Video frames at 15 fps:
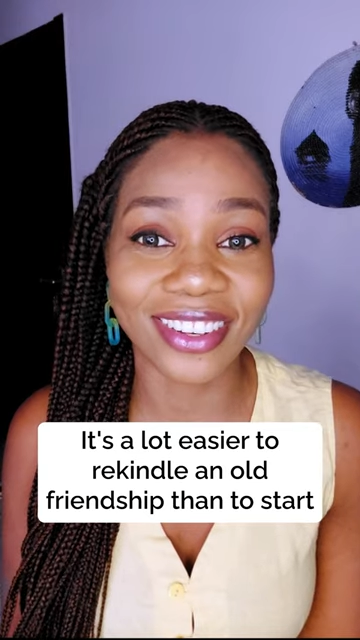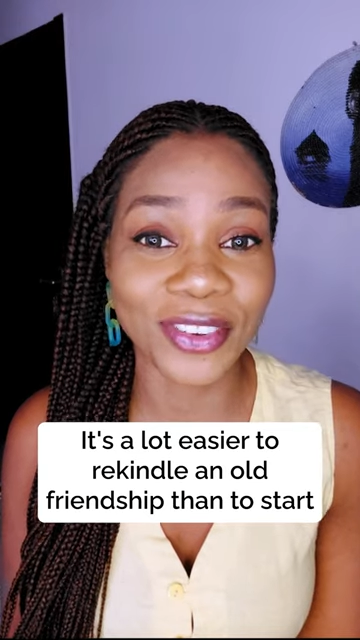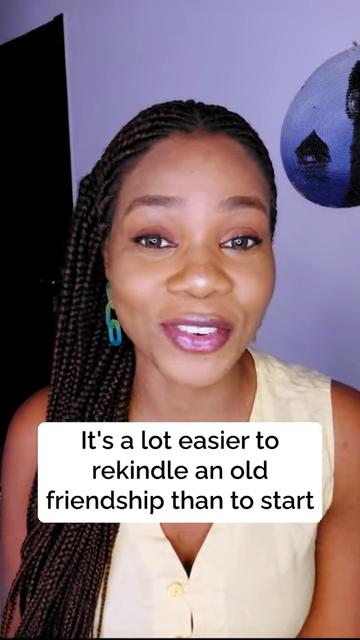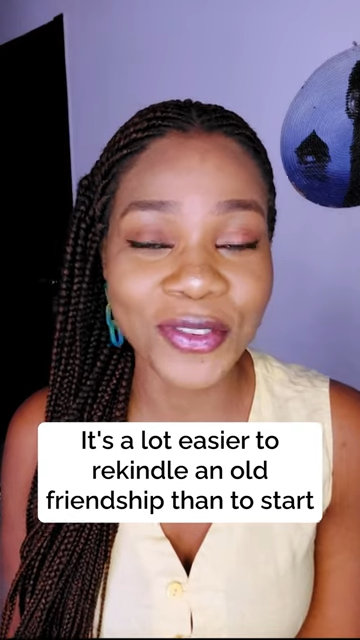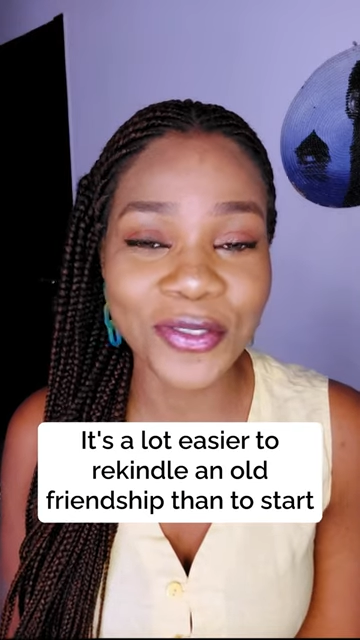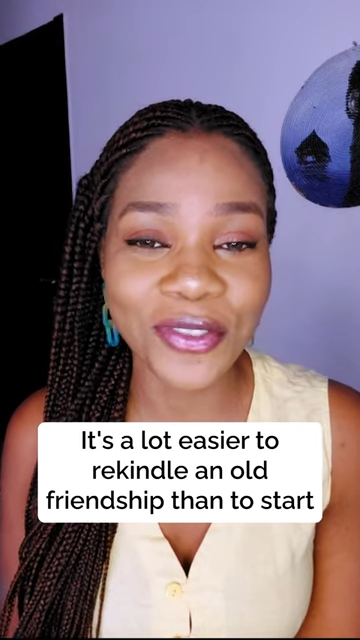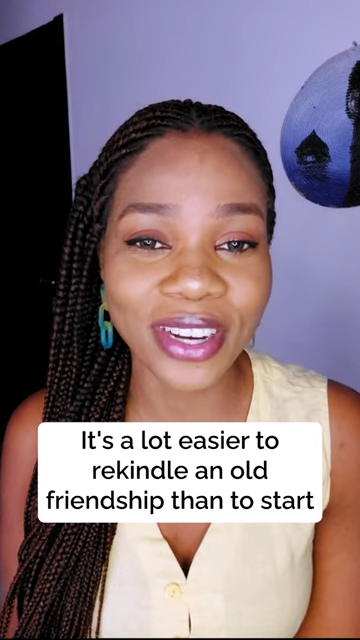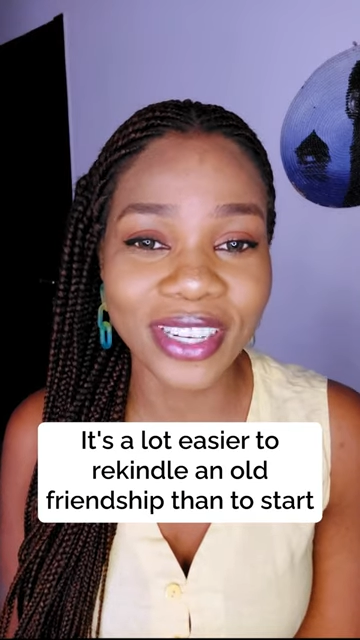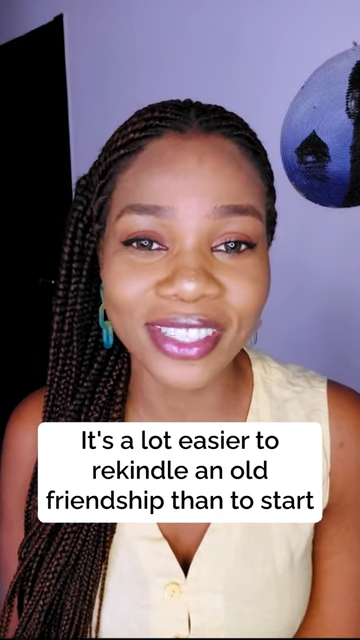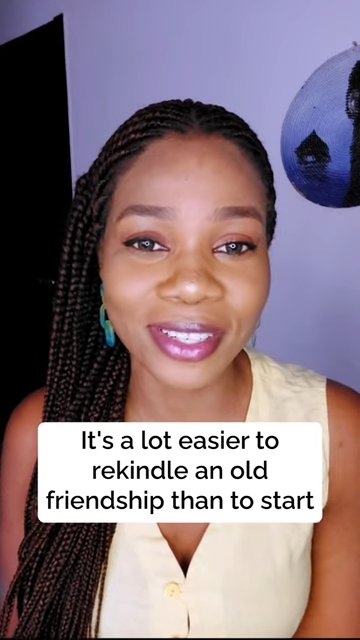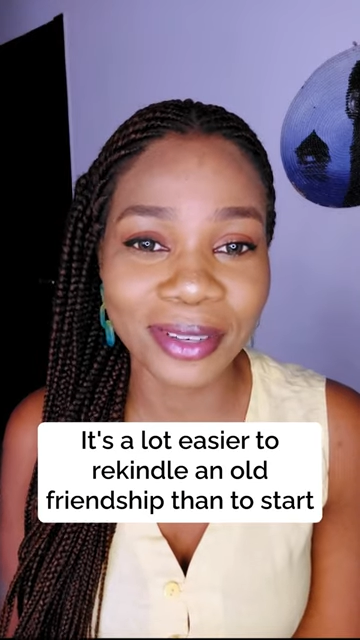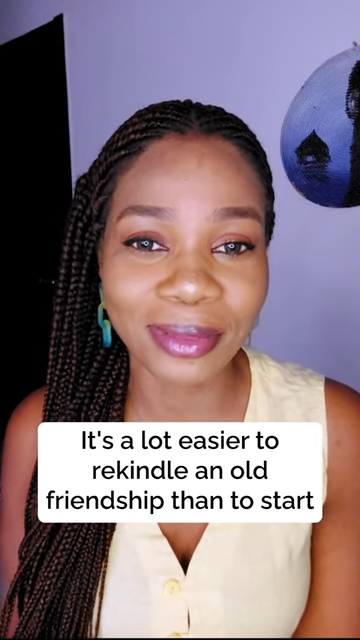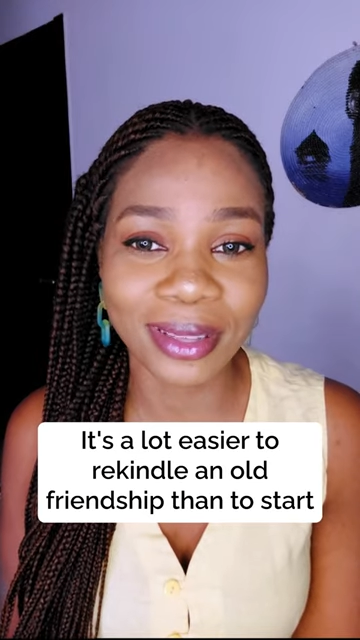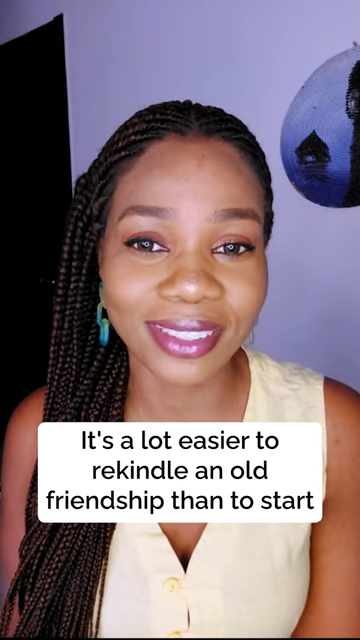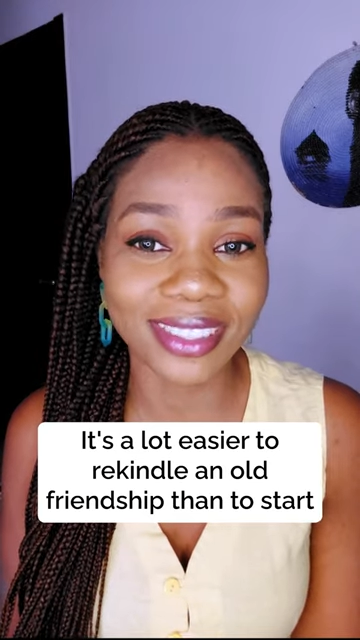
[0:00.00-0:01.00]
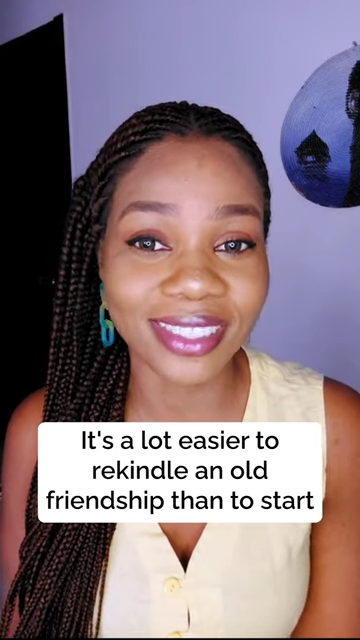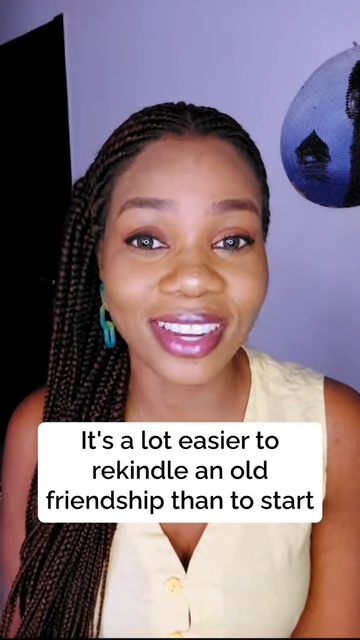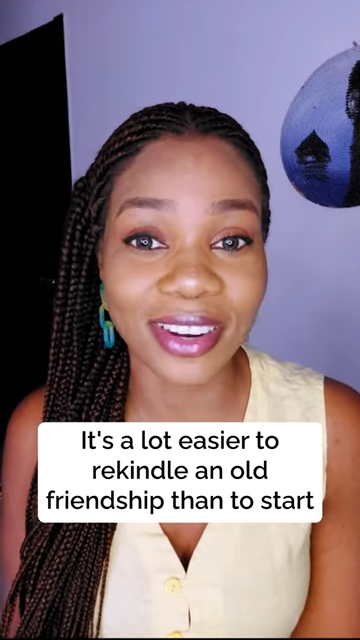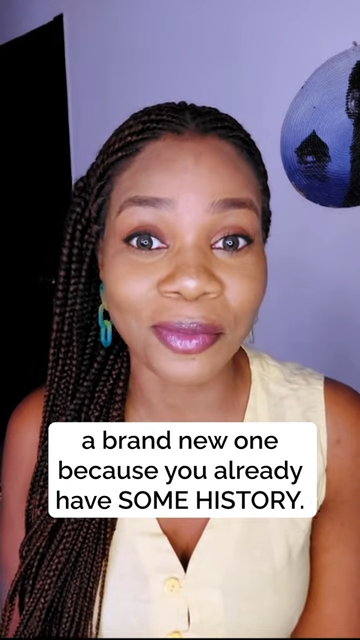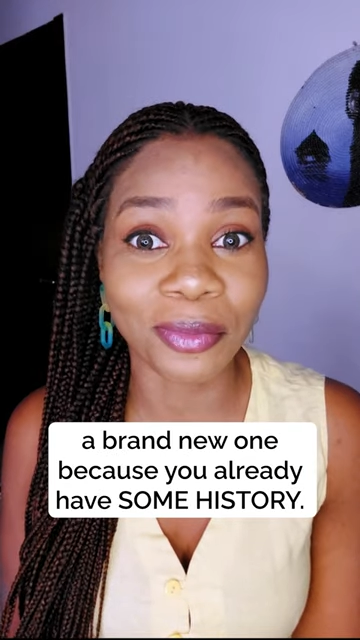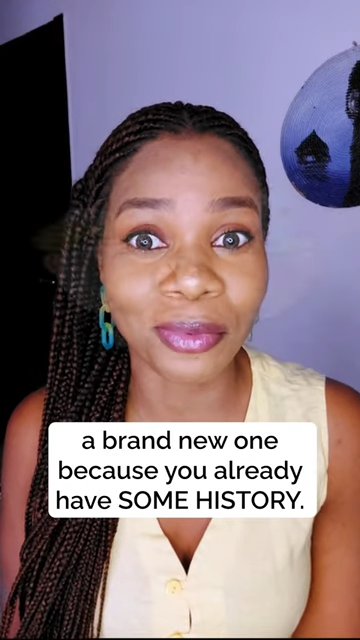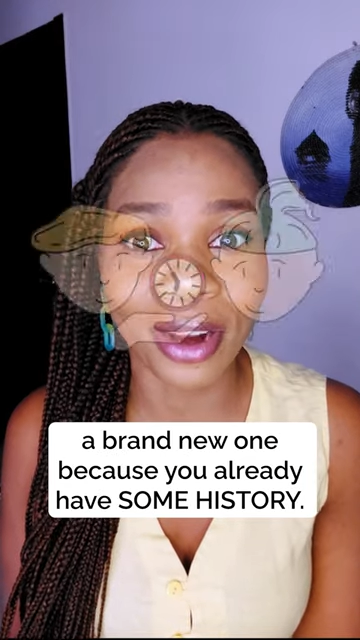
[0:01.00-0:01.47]
old friendship than to start
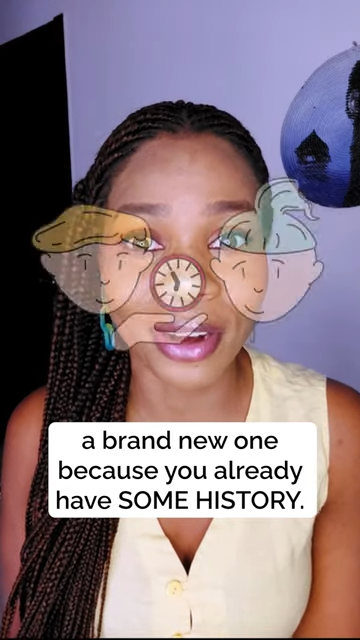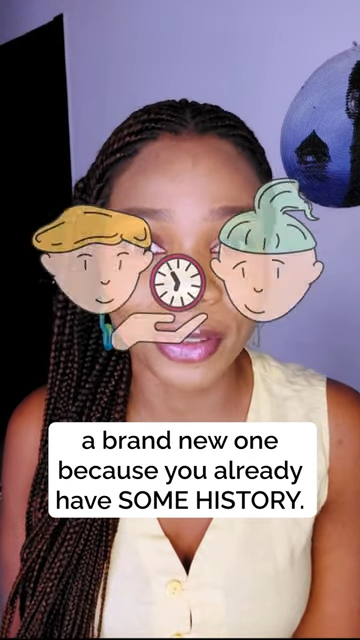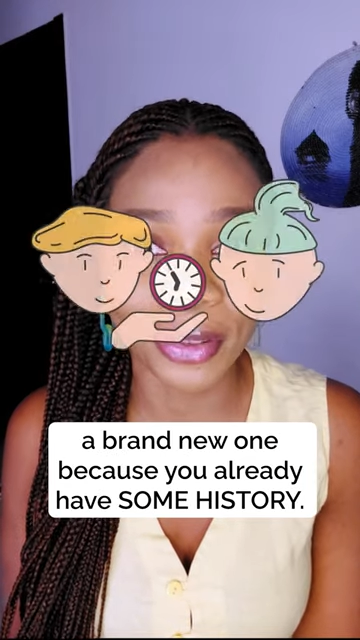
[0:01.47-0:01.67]
a brand